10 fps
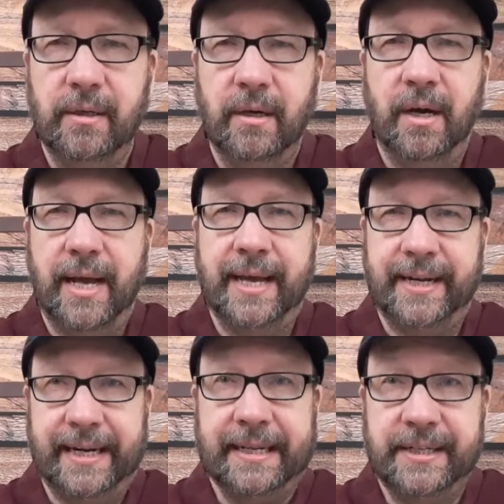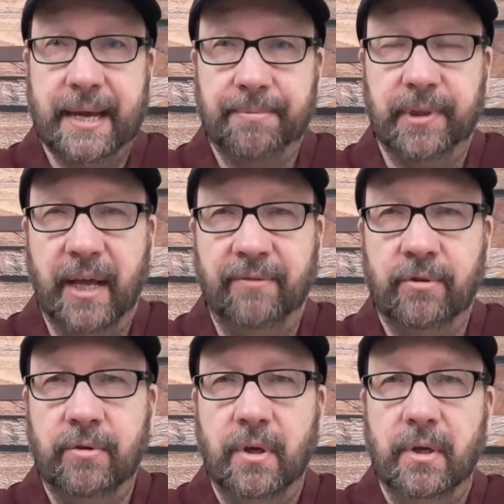at an in-depth
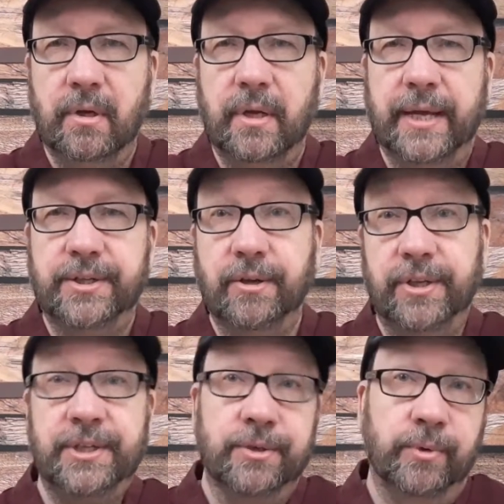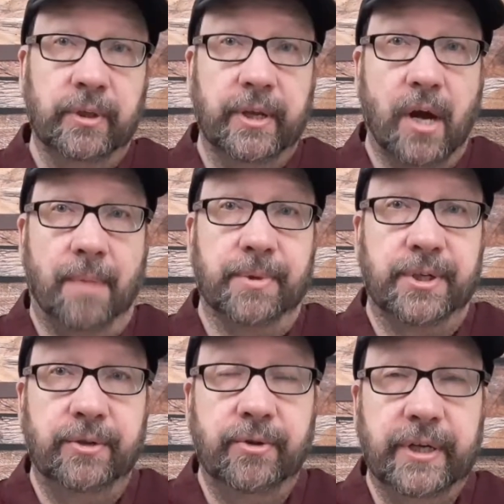level. And so this is really an
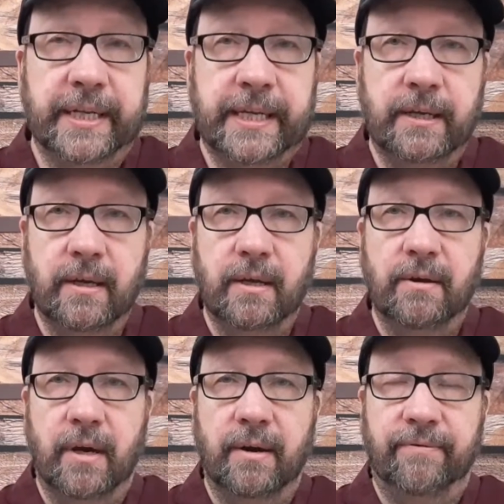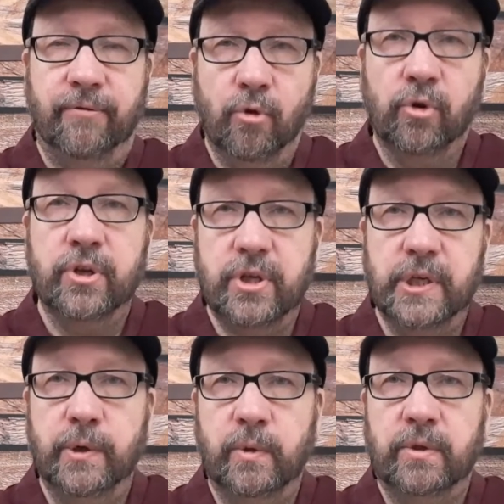opportunity for
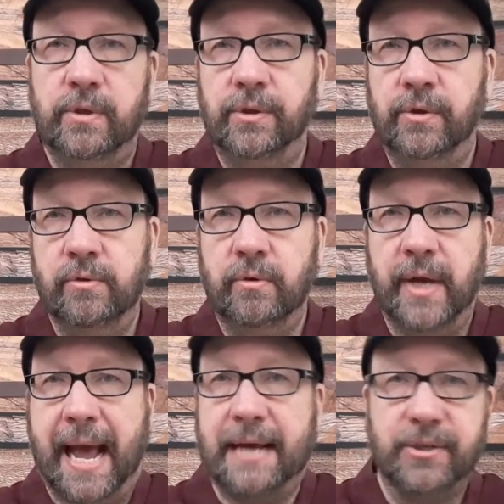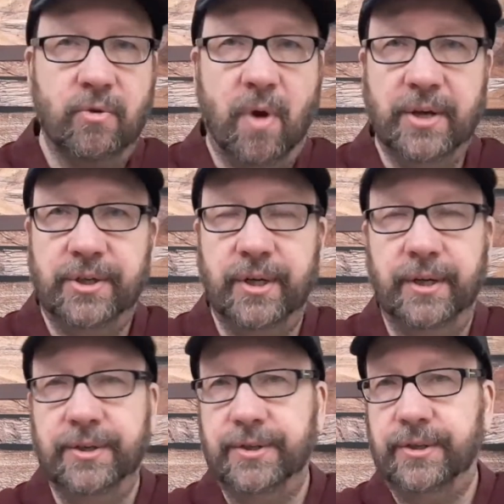you to ask
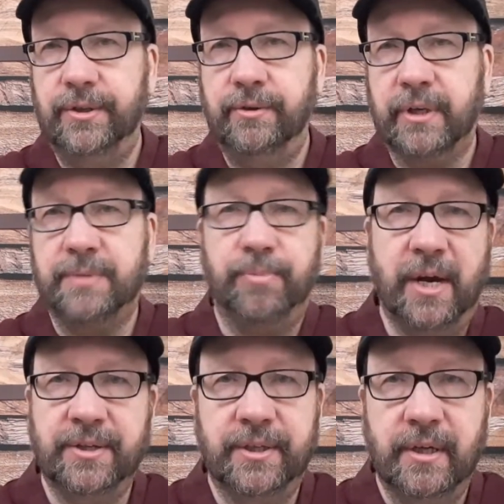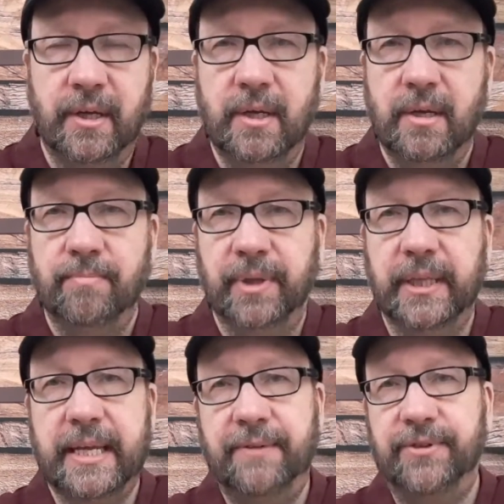questions, to express
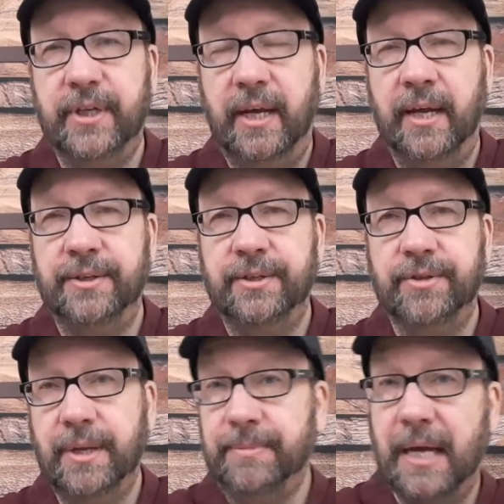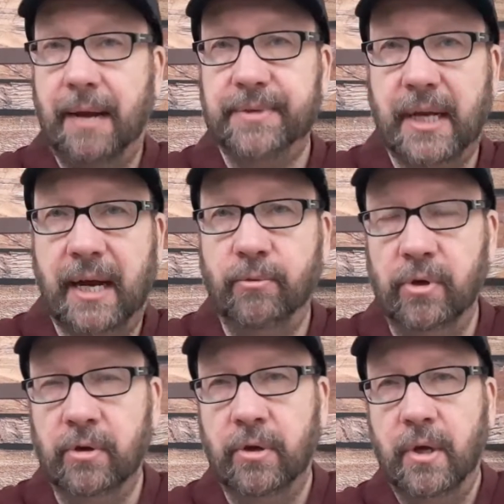beliefs. And so sometimes I
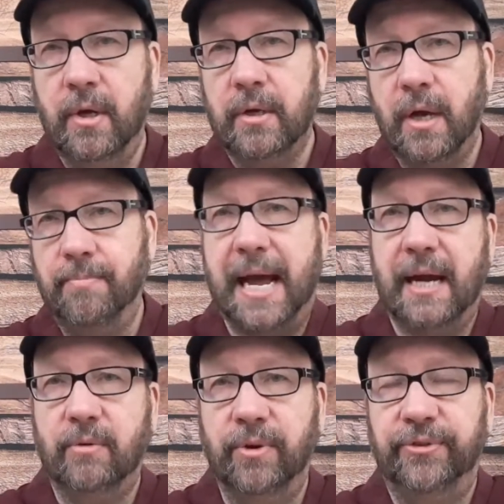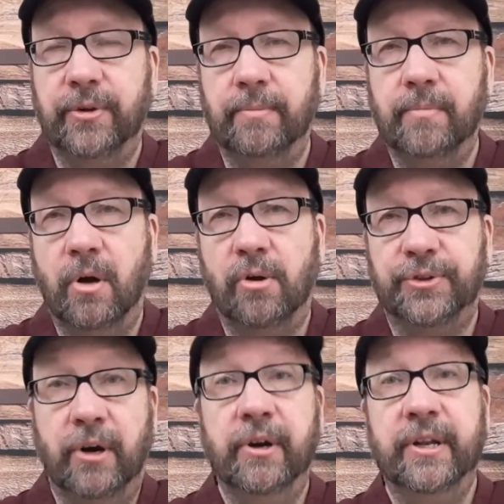will come back with some
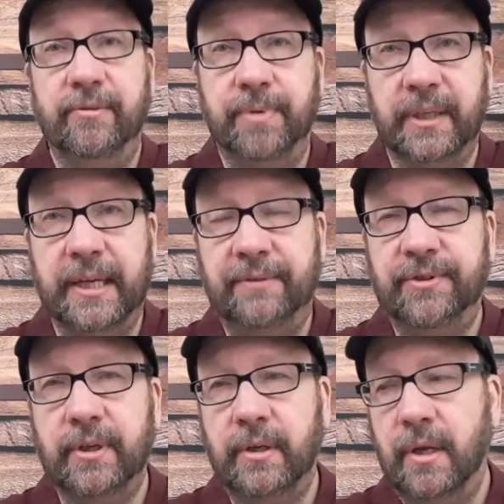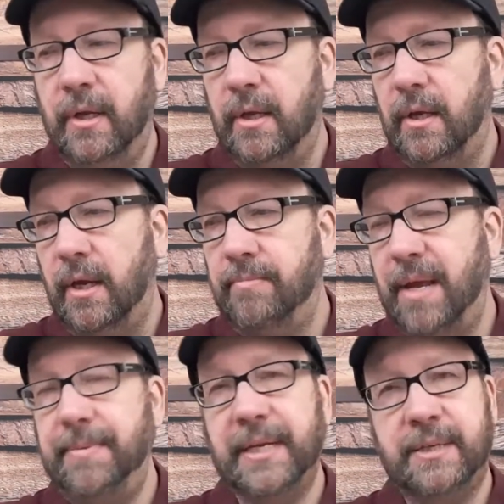alternative beliefs and
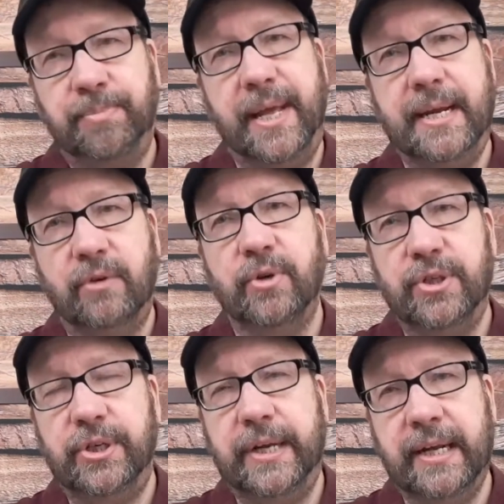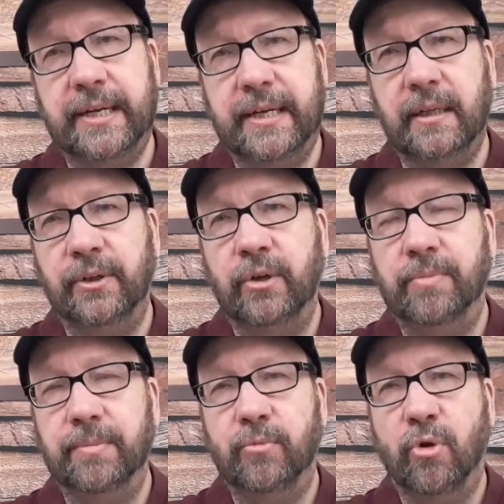maybe explain Christianity a little
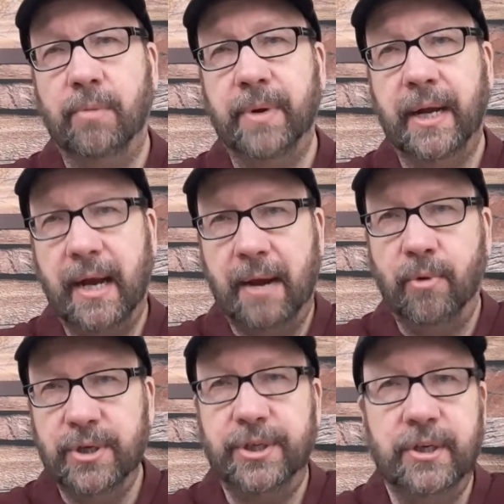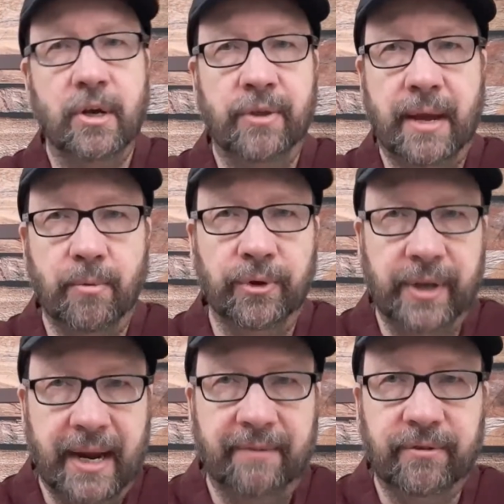bit more. But I want you to know that will
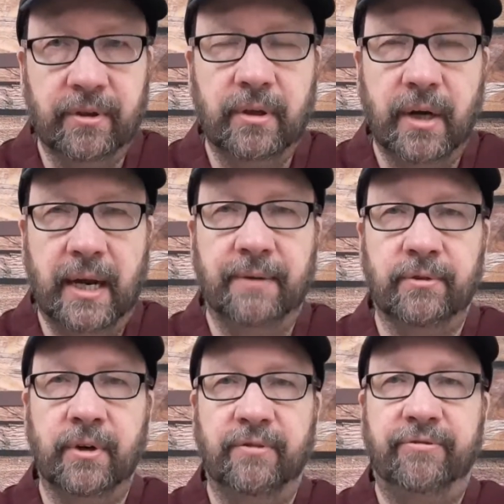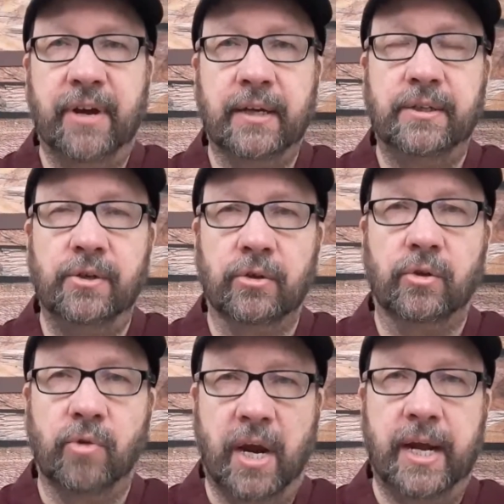never, ever affect your
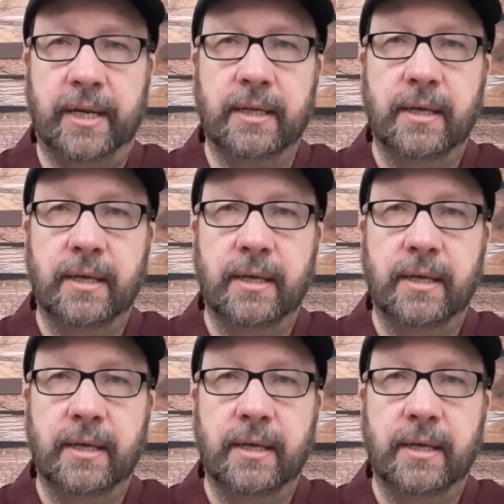grade.